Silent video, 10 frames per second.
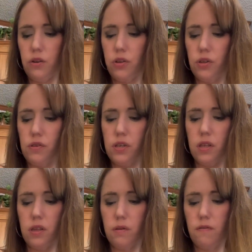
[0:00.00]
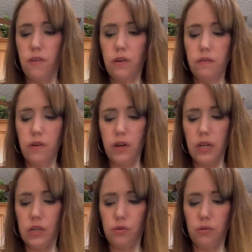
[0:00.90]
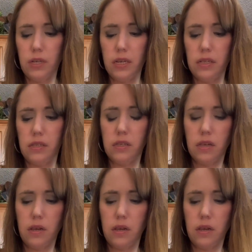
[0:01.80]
used to very natural tastes.